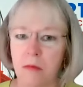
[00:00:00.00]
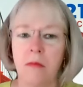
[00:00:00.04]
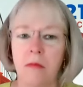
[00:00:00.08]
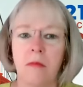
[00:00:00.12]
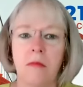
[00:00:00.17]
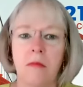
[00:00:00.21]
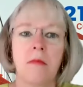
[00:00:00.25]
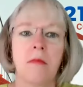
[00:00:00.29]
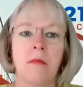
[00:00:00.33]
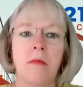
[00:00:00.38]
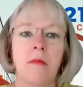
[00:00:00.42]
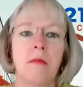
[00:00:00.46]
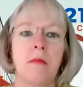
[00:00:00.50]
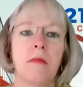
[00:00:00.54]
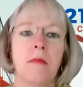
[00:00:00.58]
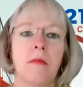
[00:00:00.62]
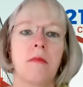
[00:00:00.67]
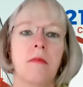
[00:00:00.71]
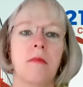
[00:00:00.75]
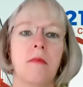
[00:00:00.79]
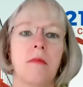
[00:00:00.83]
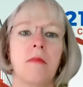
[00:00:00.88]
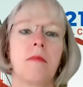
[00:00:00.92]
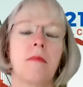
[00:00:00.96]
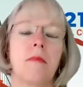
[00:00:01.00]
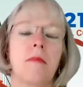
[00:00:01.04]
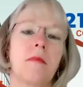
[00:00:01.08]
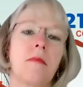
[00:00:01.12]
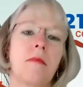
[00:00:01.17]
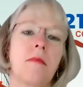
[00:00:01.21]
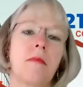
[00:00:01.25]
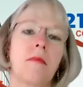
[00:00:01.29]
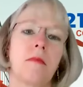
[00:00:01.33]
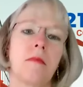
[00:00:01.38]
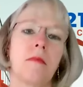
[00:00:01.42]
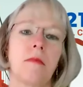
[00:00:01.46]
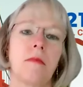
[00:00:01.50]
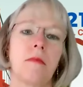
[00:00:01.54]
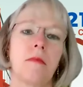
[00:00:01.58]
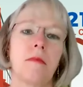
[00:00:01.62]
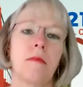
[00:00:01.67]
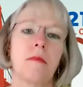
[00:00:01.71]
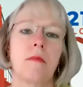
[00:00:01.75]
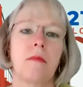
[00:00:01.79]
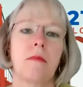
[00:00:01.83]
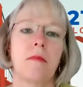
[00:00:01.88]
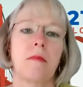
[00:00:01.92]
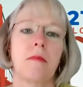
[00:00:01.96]

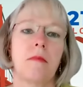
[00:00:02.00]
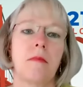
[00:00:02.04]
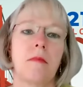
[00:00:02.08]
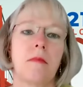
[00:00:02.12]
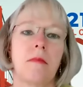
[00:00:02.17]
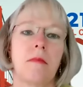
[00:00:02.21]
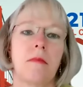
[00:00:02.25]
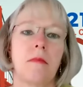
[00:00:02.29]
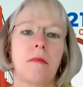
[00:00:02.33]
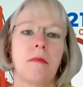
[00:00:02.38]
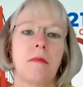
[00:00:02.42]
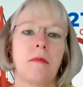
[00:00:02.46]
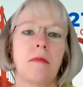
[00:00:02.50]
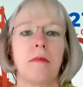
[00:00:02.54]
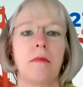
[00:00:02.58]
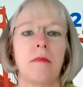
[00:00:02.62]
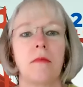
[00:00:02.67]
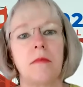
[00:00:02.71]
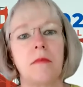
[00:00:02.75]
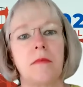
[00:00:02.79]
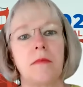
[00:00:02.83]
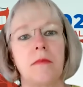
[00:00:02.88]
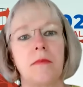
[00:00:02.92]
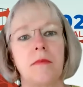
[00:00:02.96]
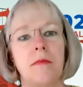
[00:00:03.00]
[no speech]